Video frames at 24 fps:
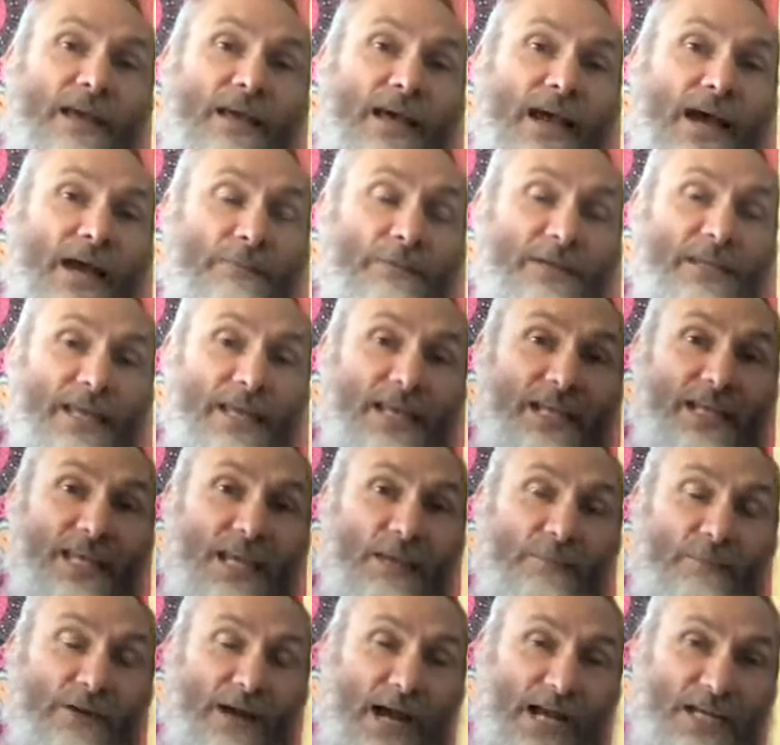And when the
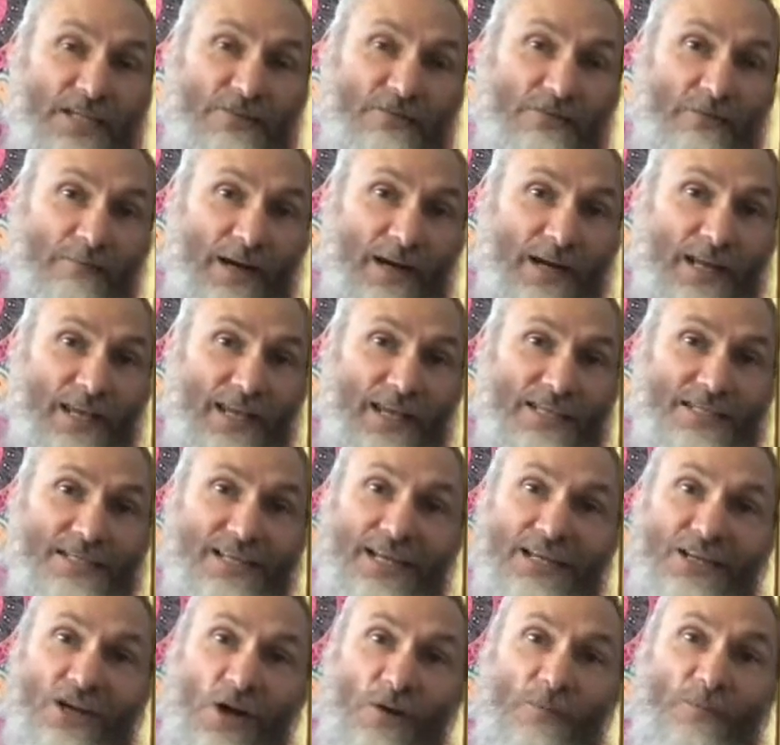innkeeper asked for money, he
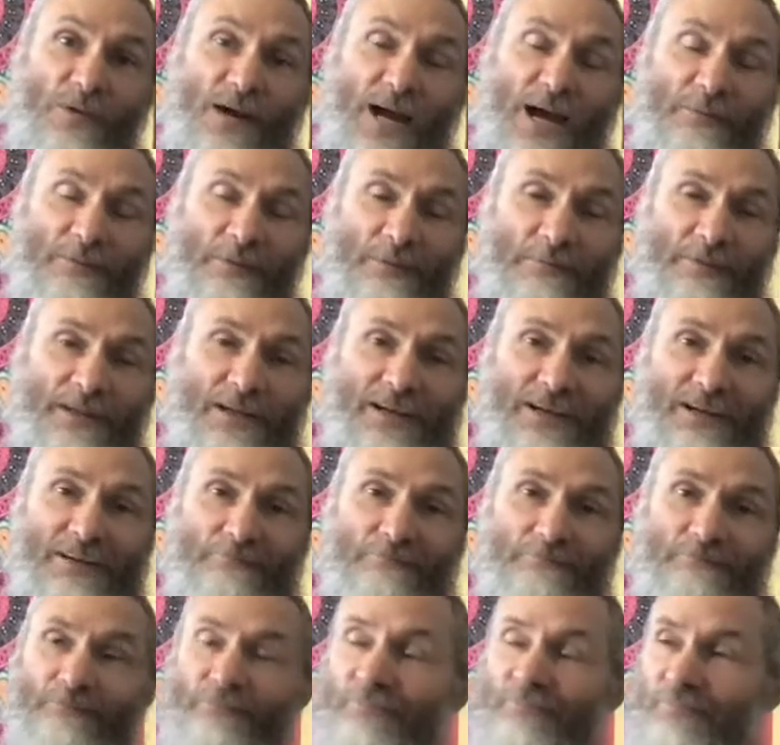said, "No problem, here,
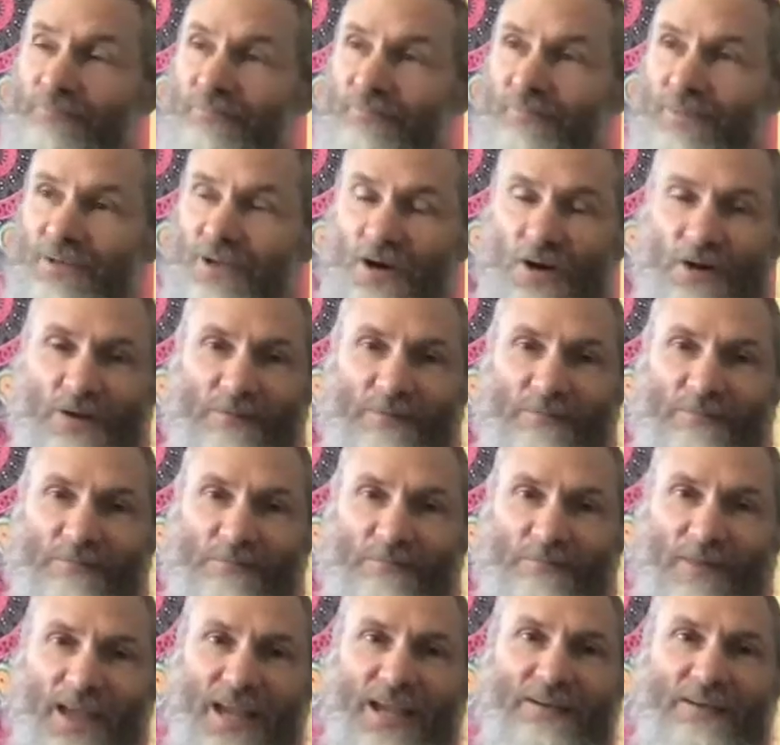goat,
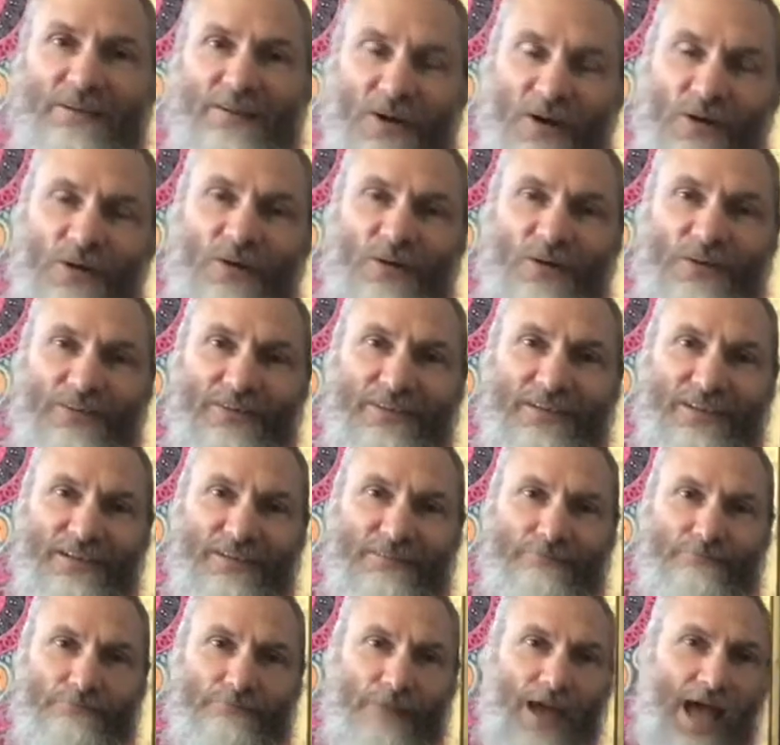make gold."
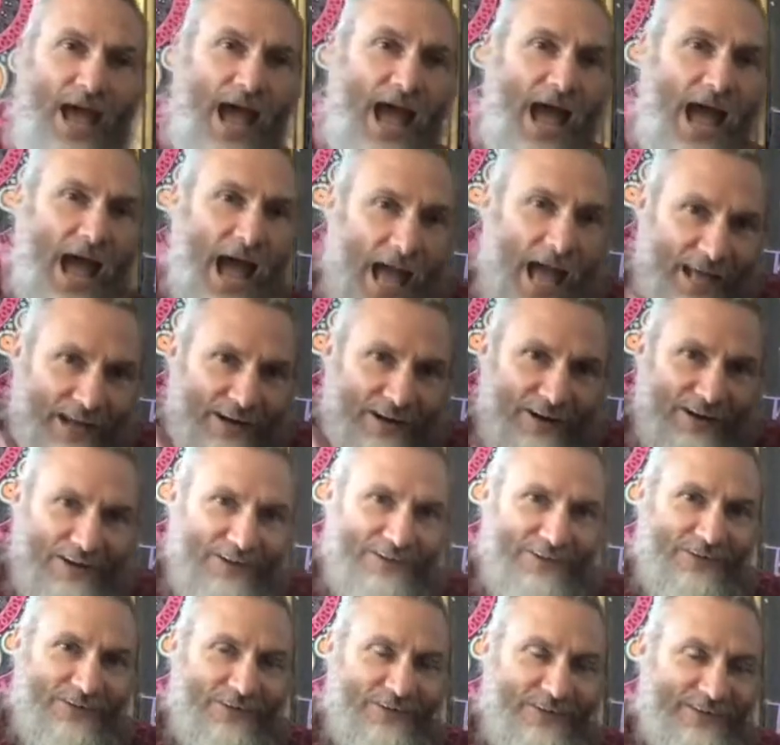And all
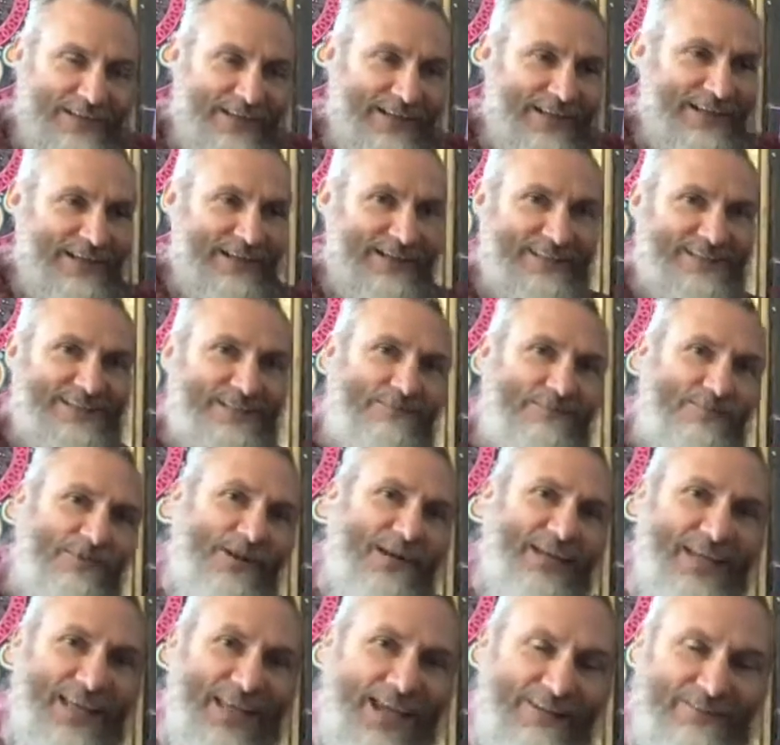gold. And so the
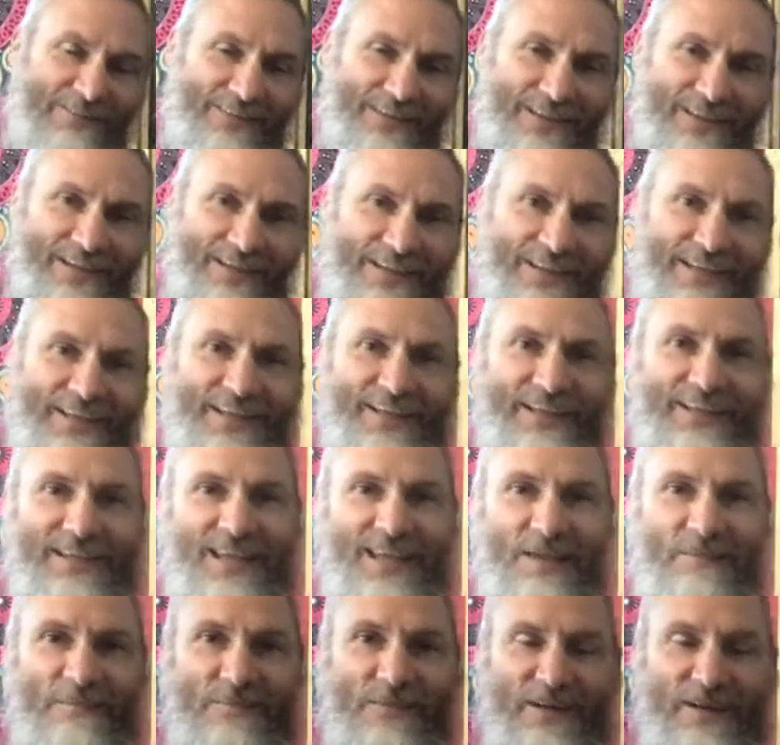boy gave the
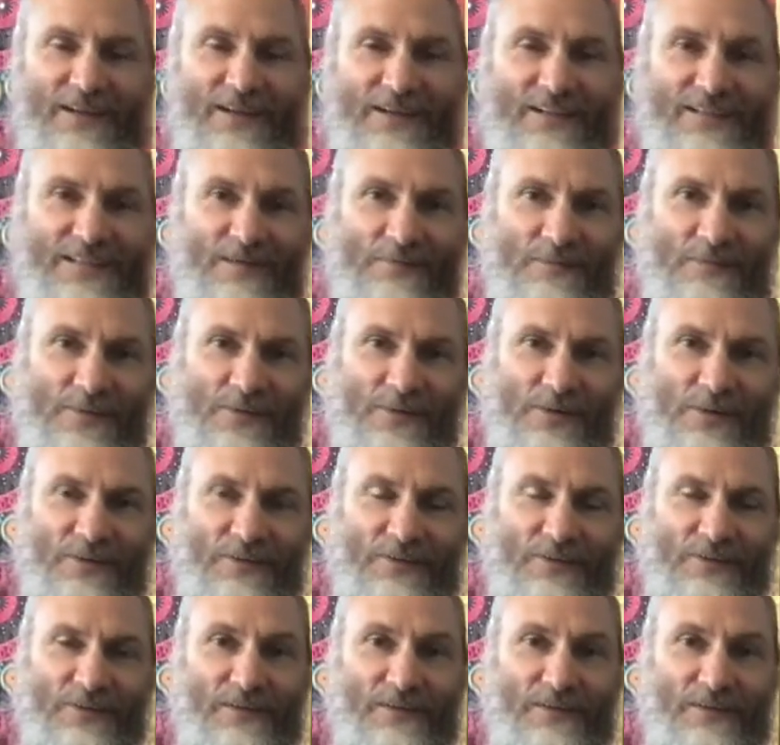innkeeper some gold.